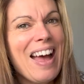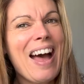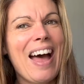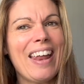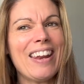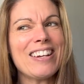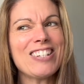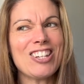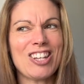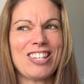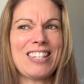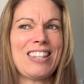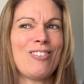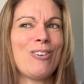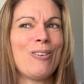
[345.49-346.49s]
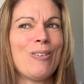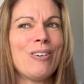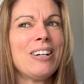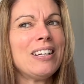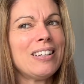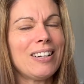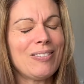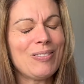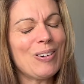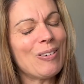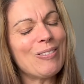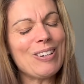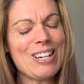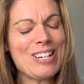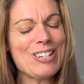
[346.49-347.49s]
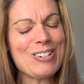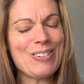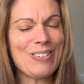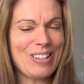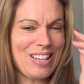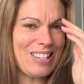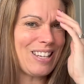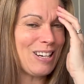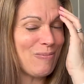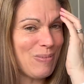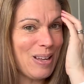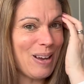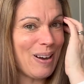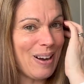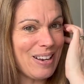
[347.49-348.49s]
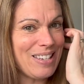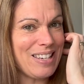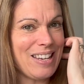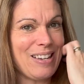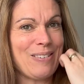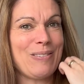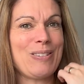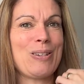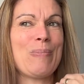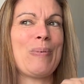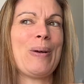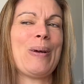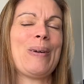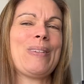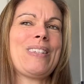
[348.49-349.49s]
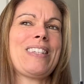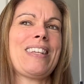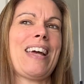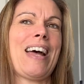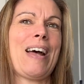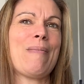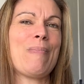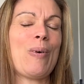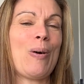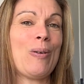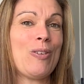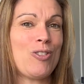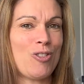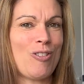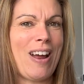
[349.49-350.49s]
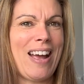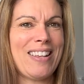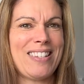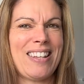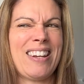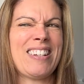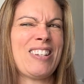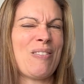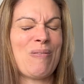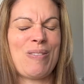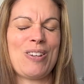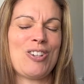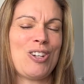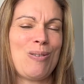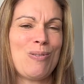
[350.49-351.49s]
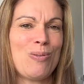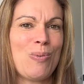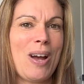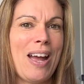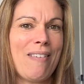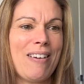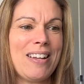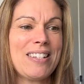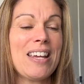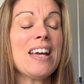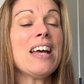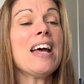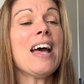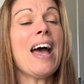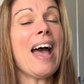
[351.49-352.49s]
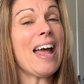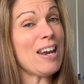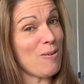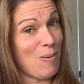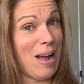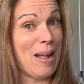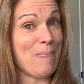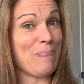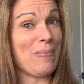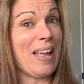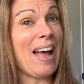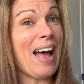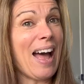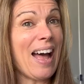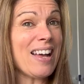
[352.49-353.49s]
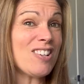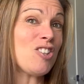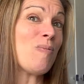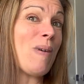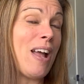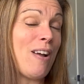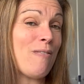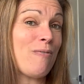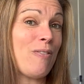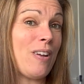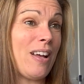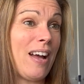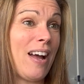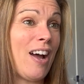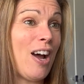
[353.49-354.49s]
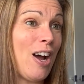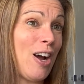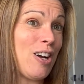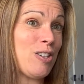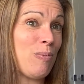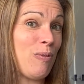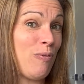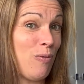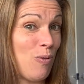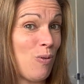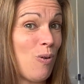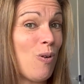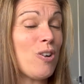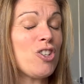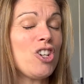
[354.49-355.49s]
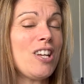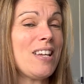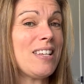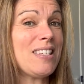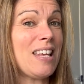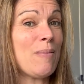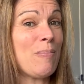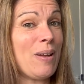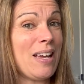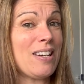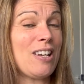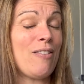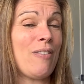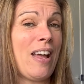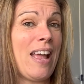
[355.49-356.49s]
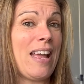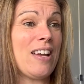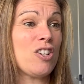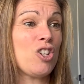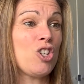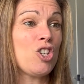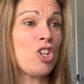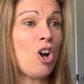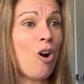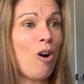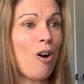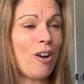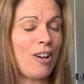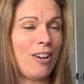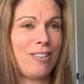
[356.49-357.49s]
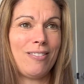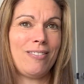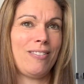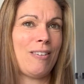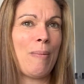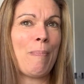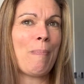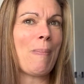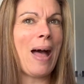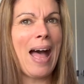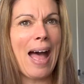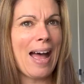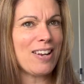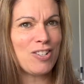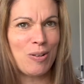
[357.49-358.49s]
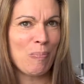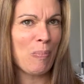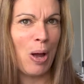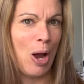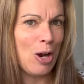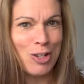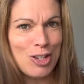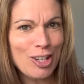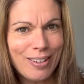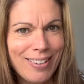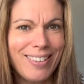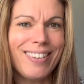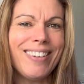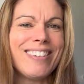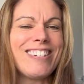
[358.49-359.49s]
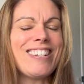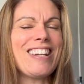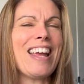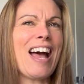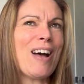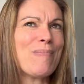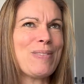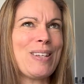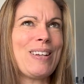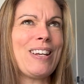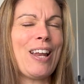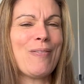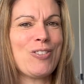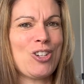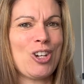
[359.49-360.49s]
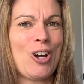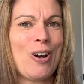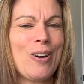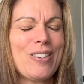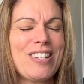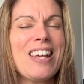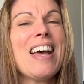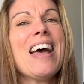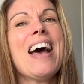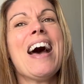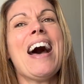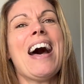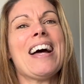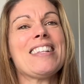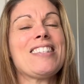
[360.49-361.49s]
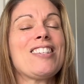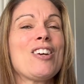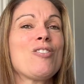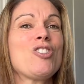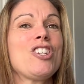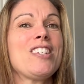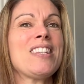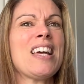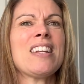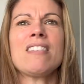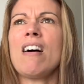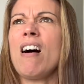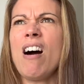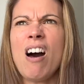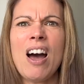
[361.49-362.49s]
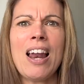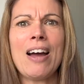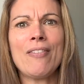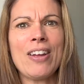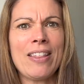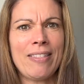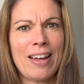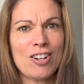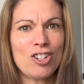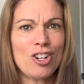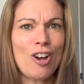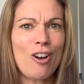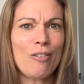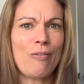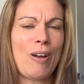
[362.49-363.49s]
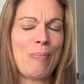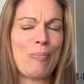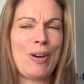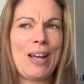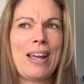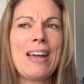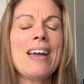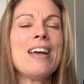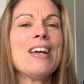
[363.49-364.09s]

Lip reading: And I just thought, I'm not really sure that's going to be ideal to put on a dress. And I don't think she would wear it. Anyway, as you may have heard before, she is a bit of a shark mad person. She absolutely loves sharks, and so she said, oh, I'll have it in that shark fabric.